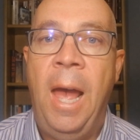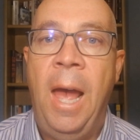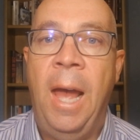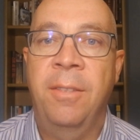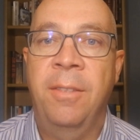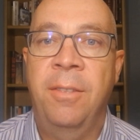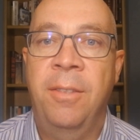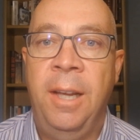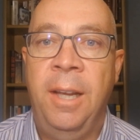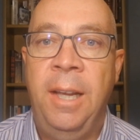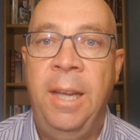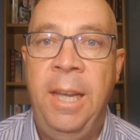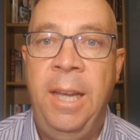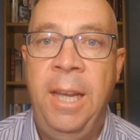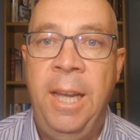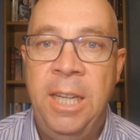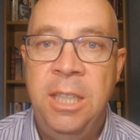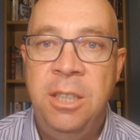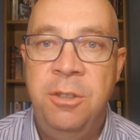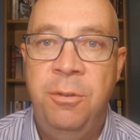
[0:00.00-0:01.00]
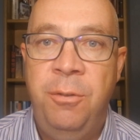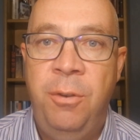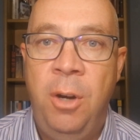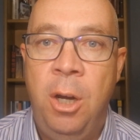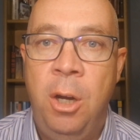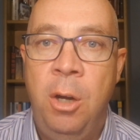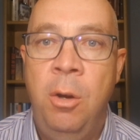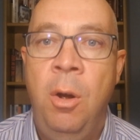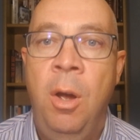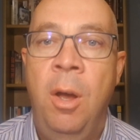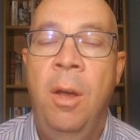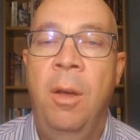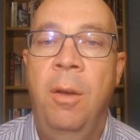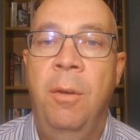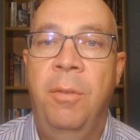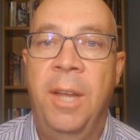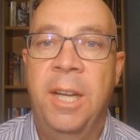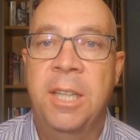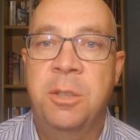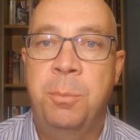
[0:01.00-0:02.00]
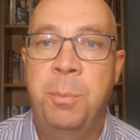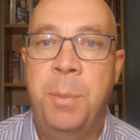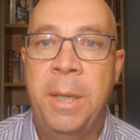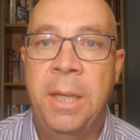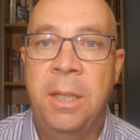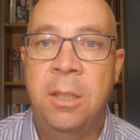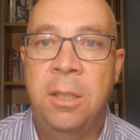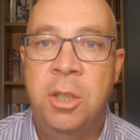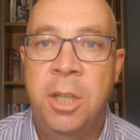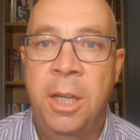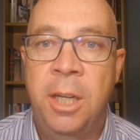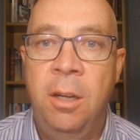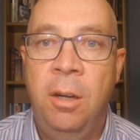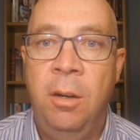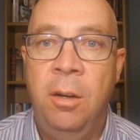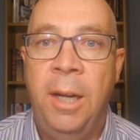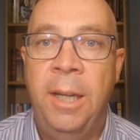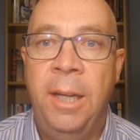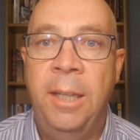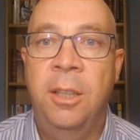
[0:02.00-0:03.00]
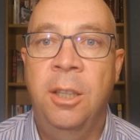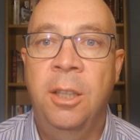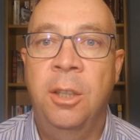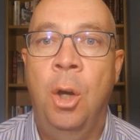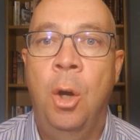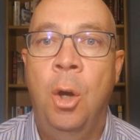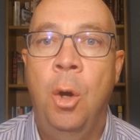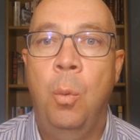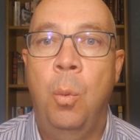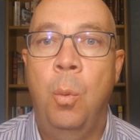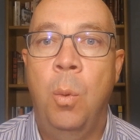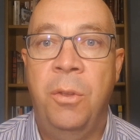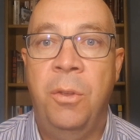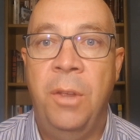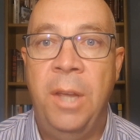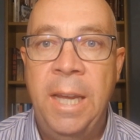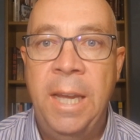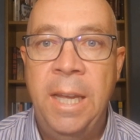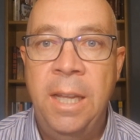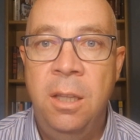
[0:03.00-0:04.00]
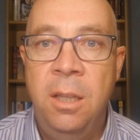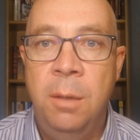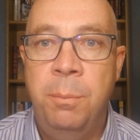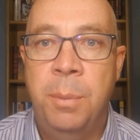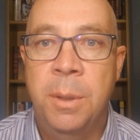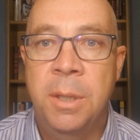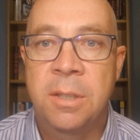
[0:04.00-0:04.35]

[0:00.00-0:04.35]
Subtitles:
and the cash flow that's being generated within the